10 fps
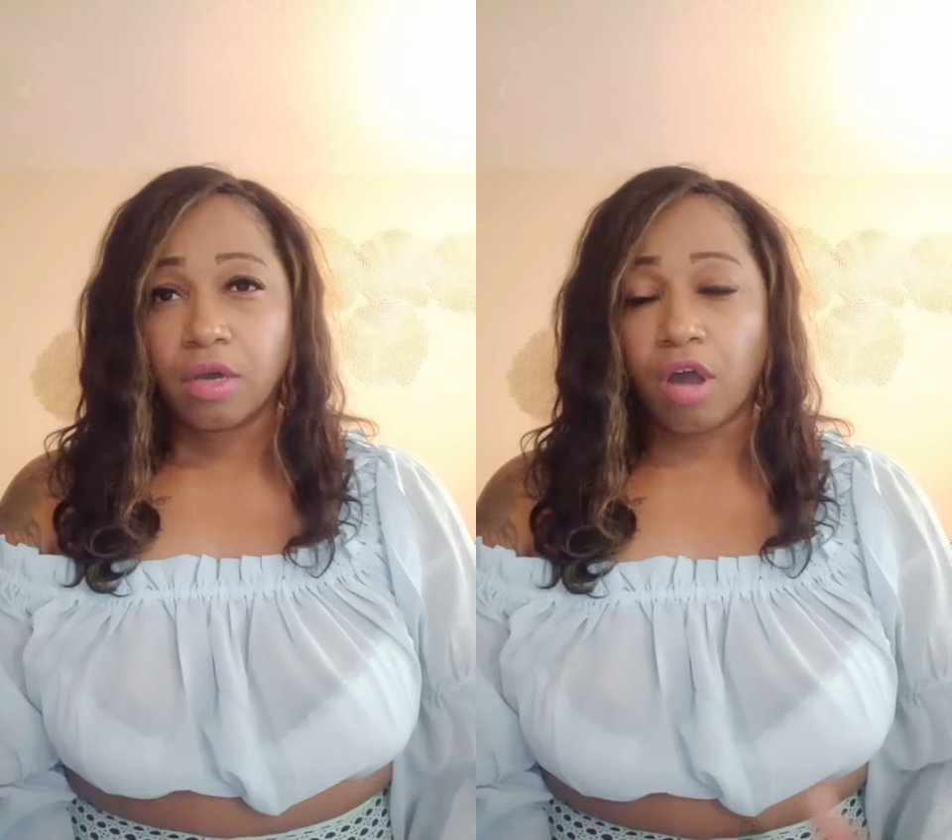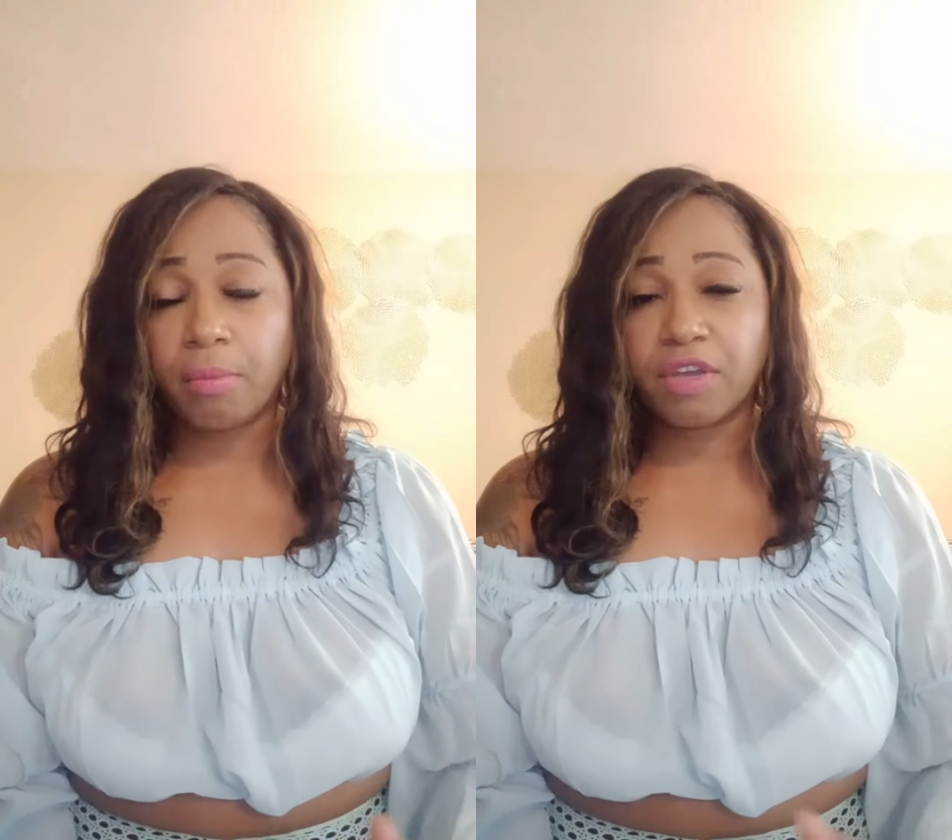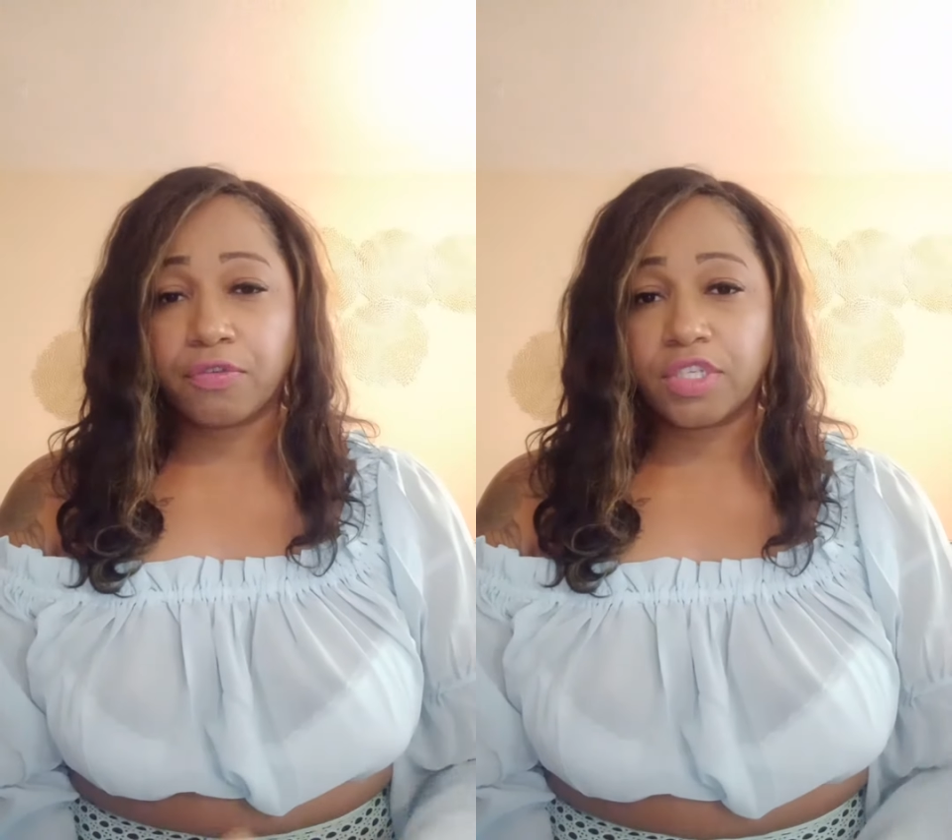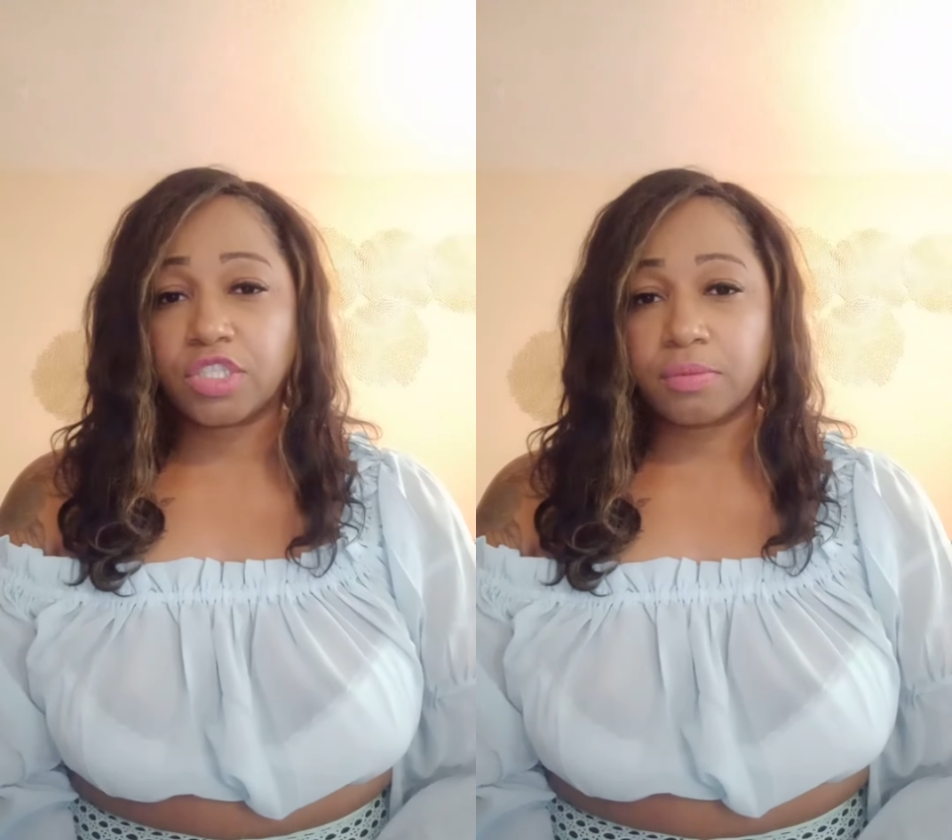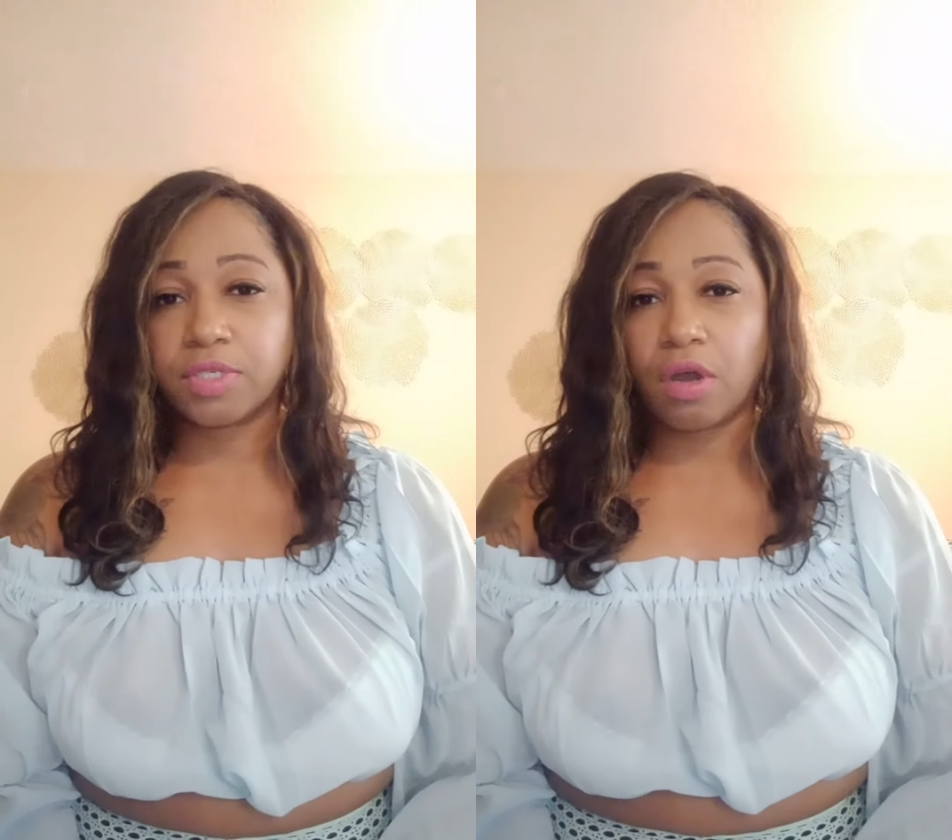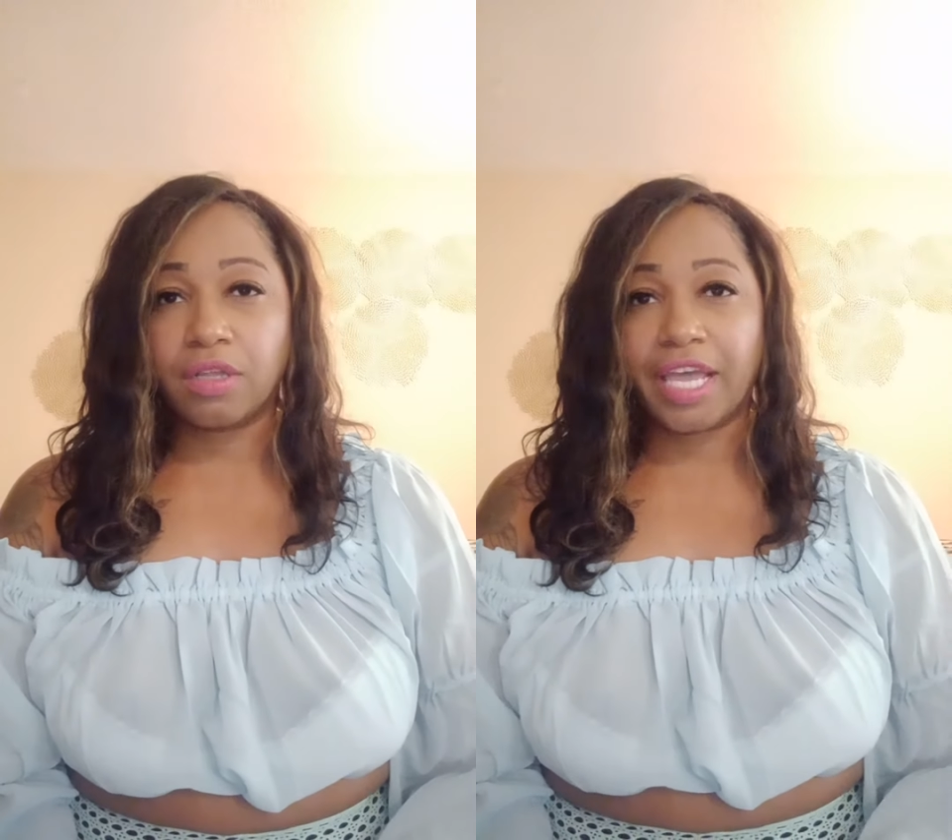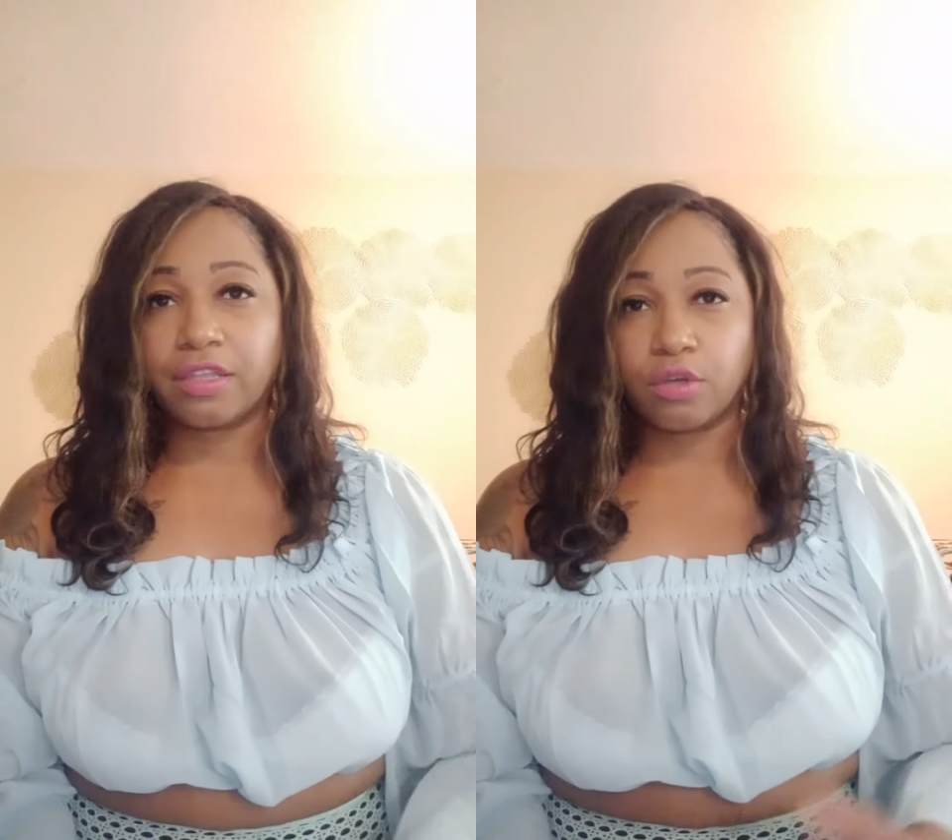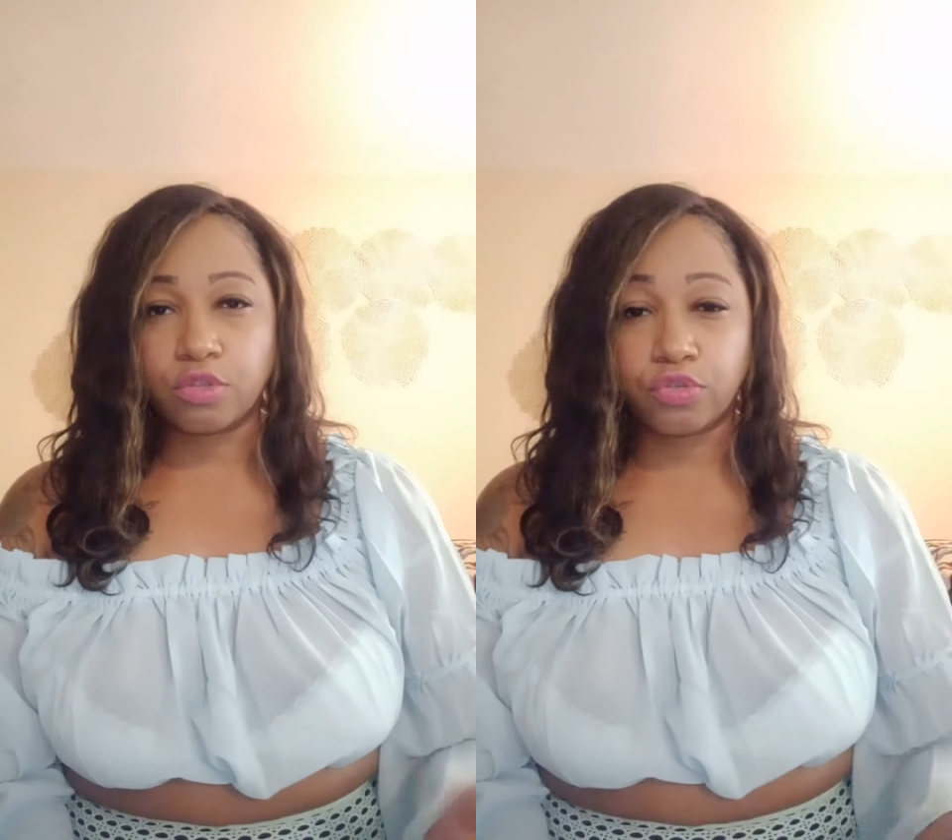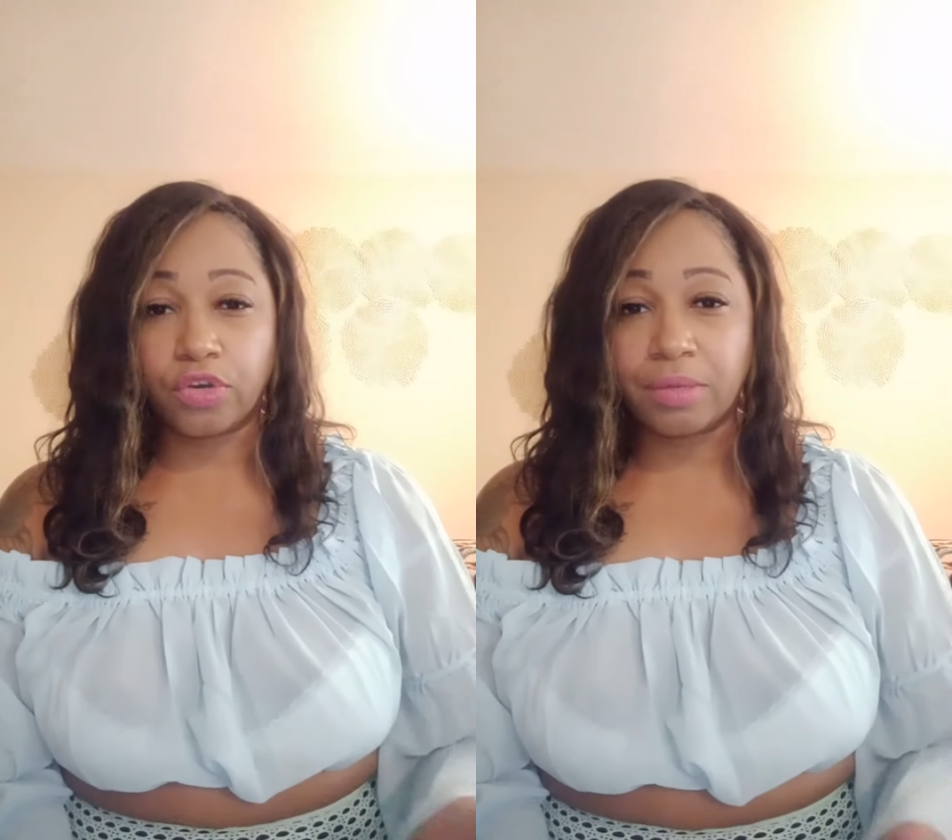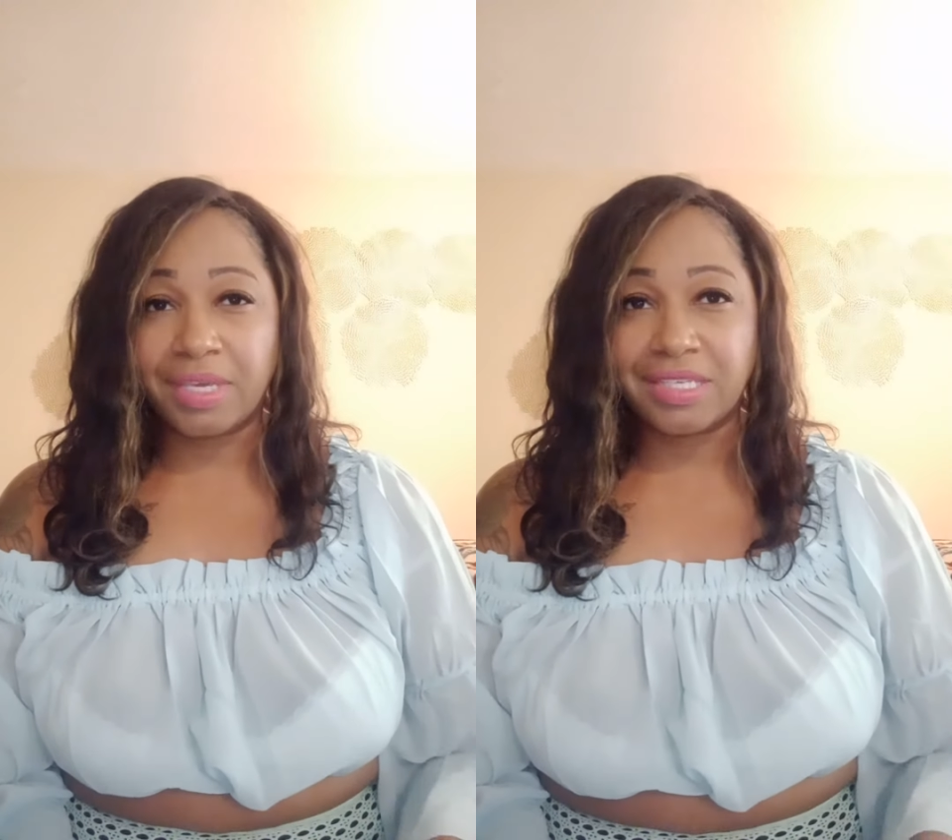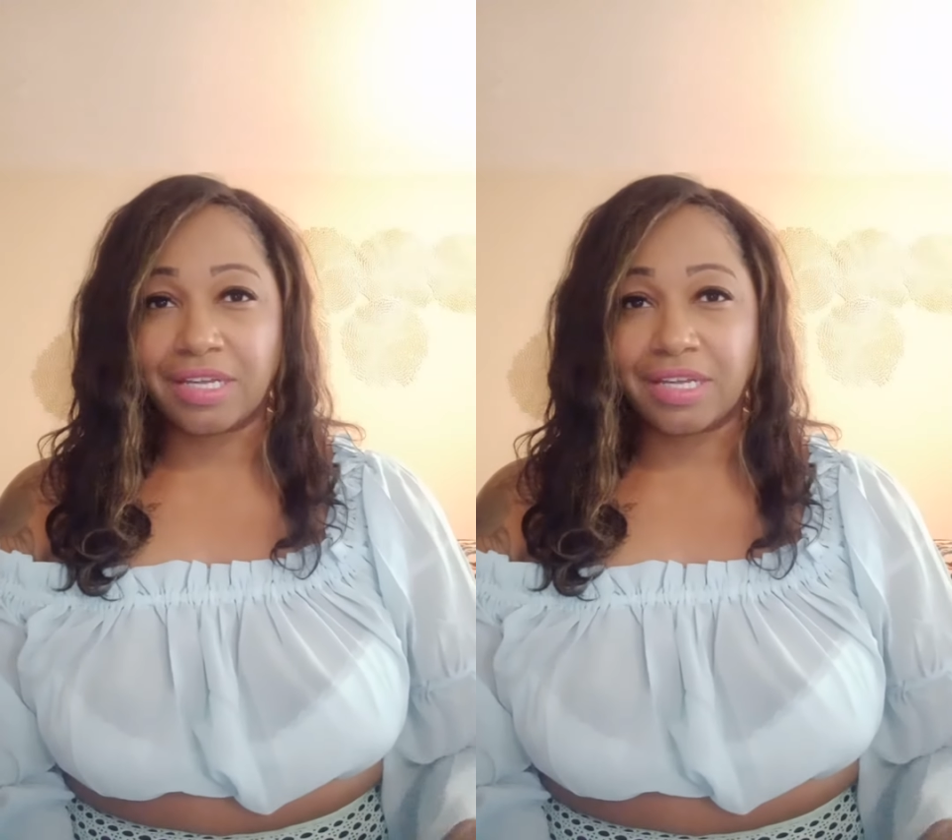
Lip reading: Karmic friendships are like those frenemies